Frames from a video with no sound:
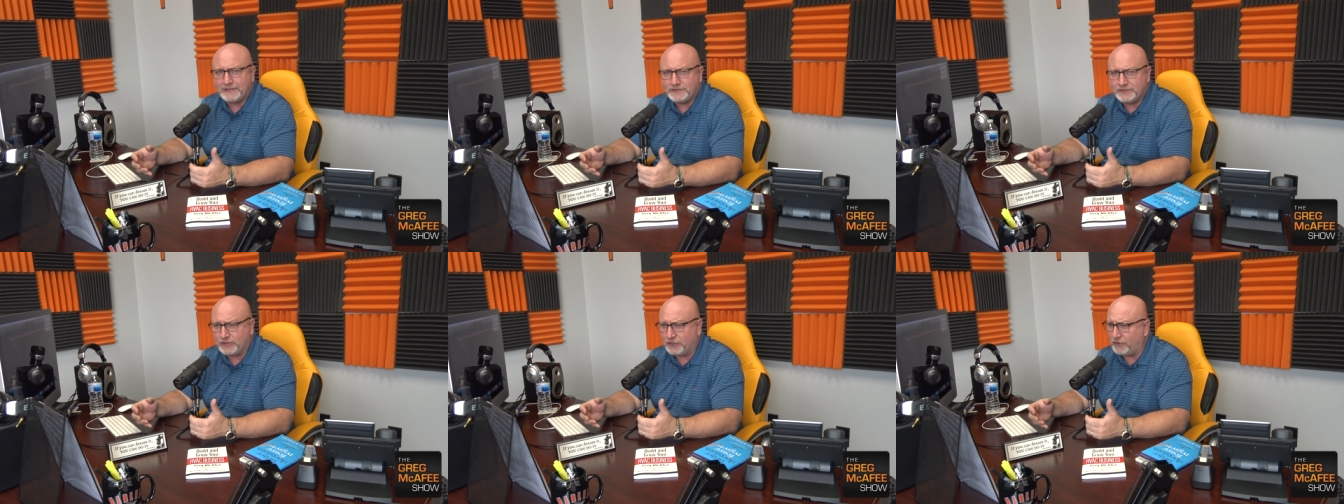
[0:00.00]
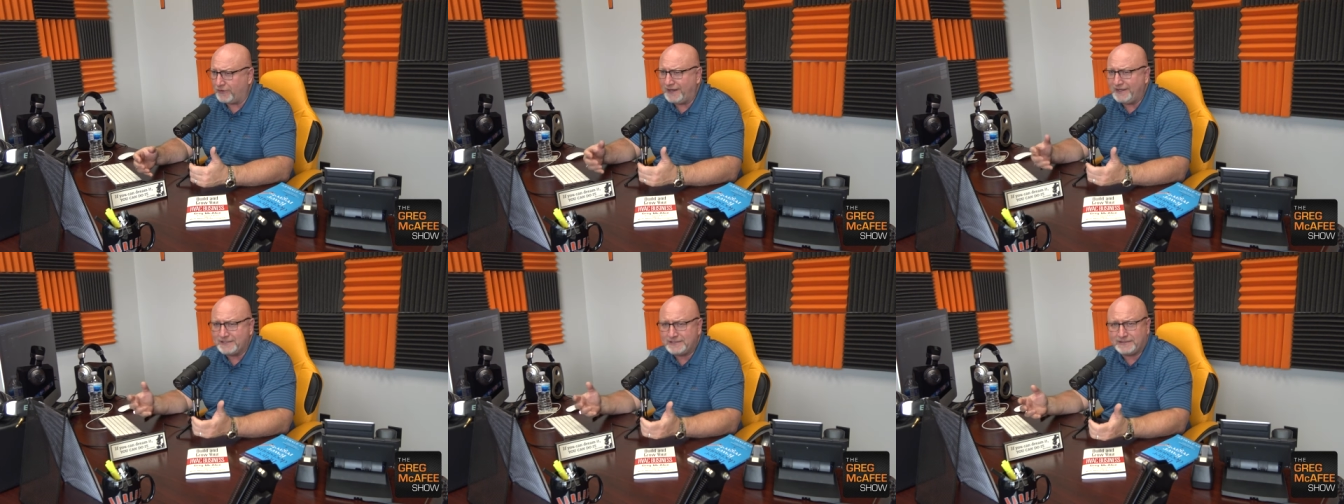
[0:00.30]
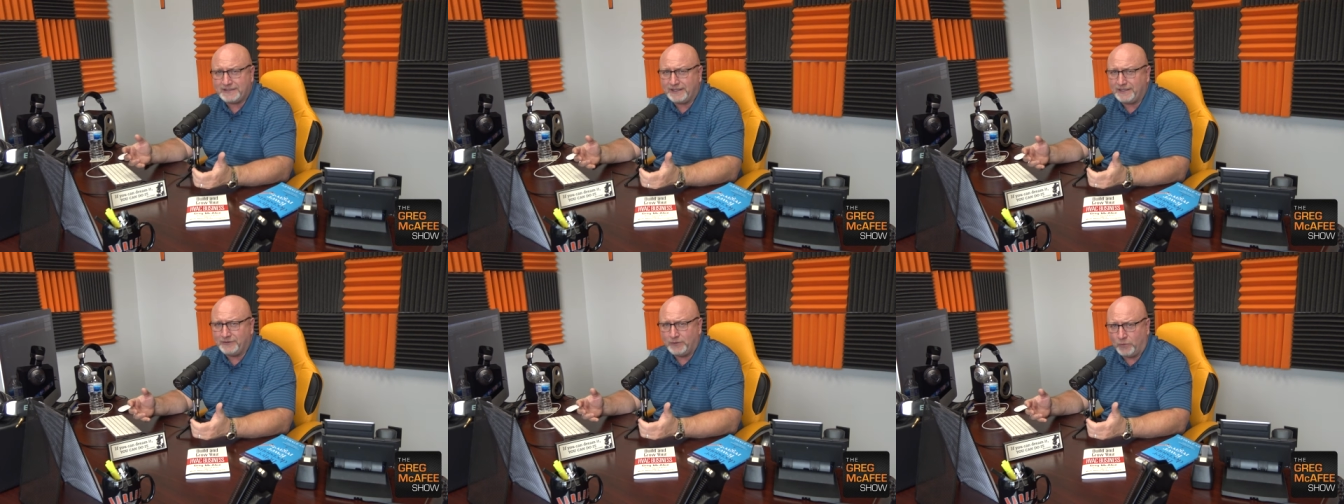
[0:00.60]
it's the
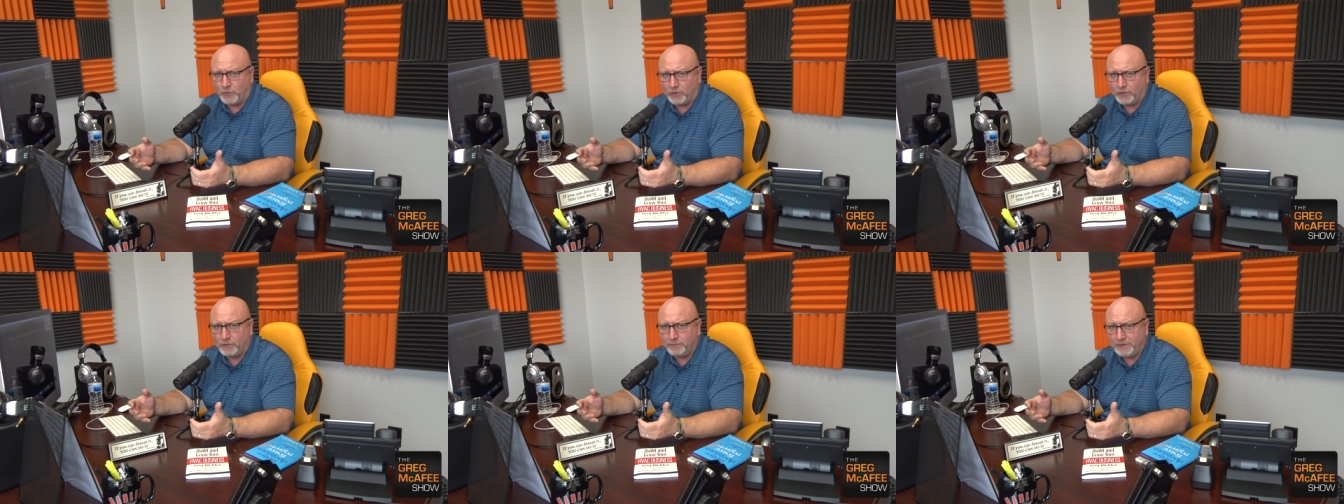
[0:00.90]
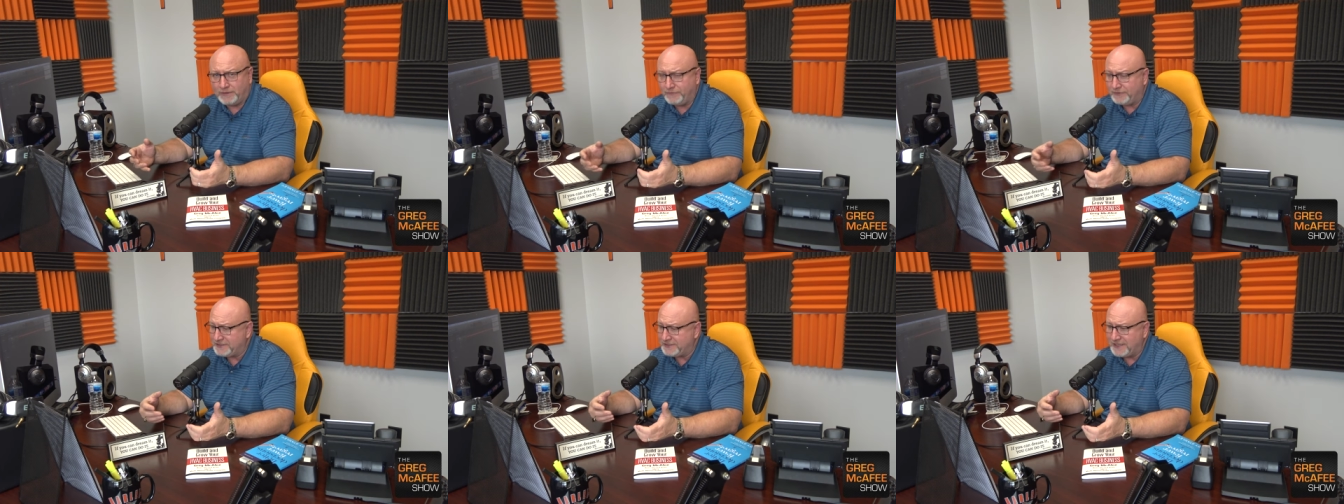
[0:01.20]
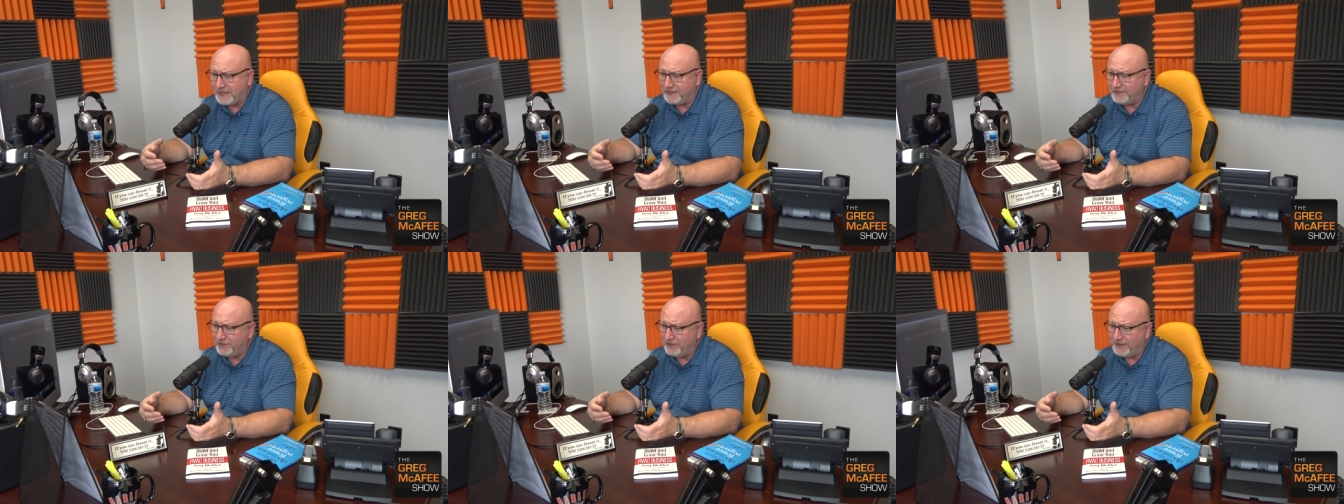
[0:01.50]
greatest thing in the world. But if it's
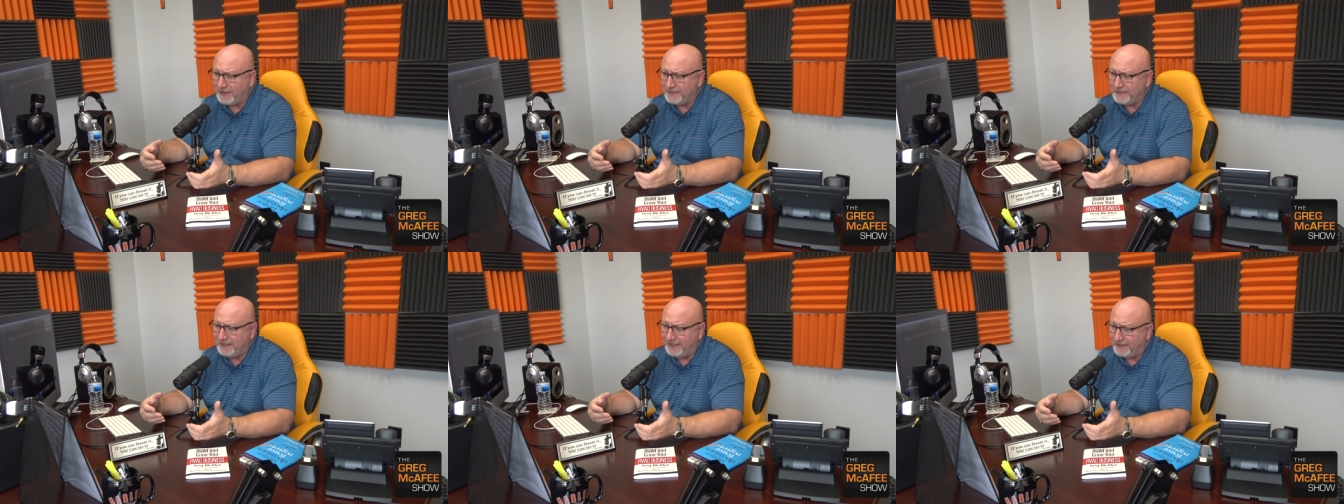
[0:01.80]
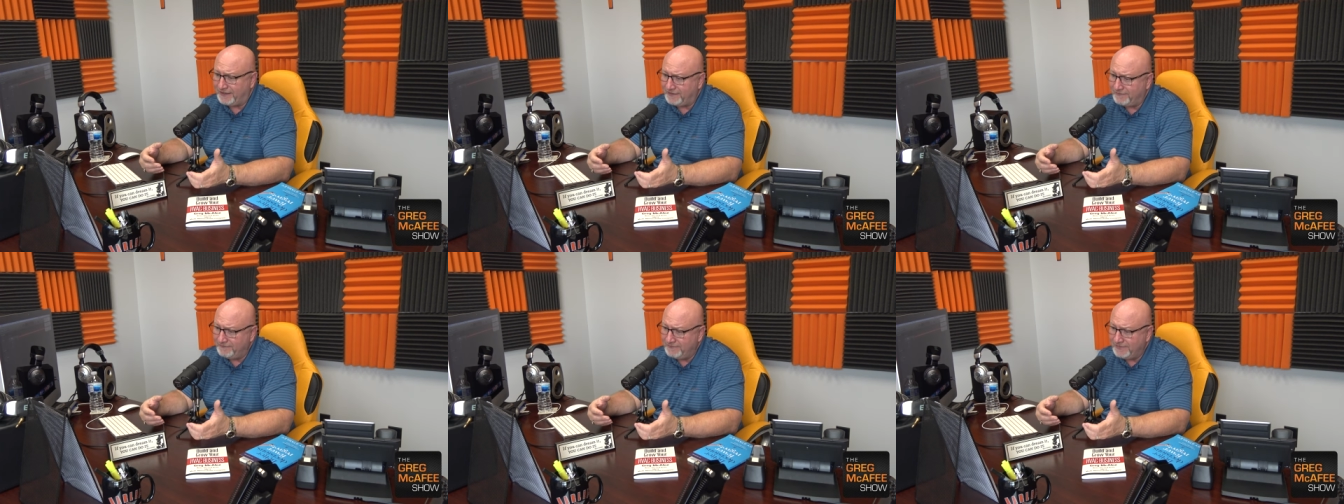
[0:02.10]
not your idea,